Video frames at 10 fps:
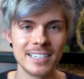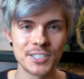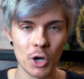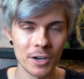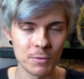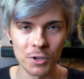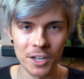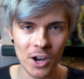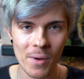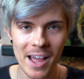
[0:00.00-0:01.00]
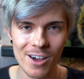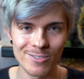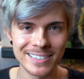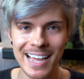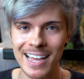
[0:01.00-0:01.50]
started rolling
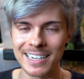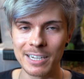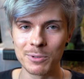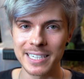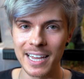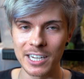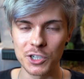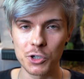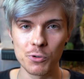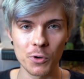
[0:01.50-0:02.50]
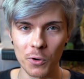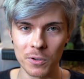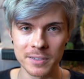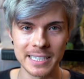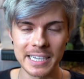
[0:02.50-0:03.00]
around and it was getting too
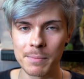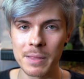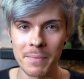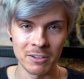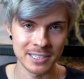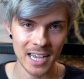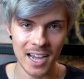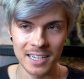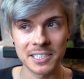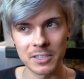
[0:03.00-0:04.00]
cold to keep them outside.